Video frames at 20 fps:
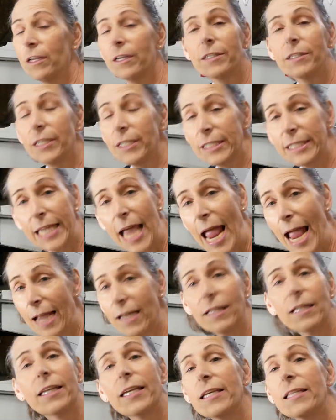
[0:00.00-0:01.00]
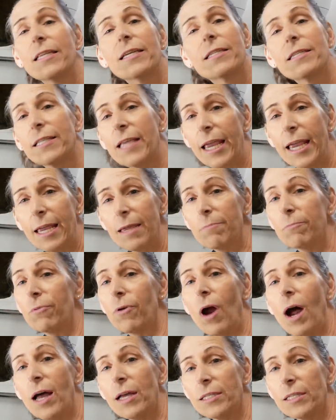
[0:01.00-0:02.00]
It's exactly the same
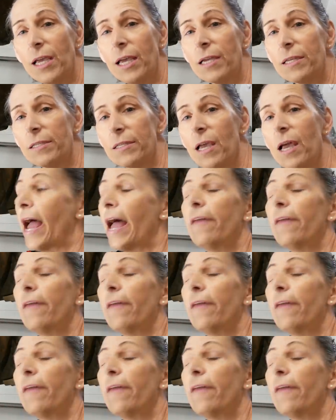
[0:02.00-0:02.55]
process.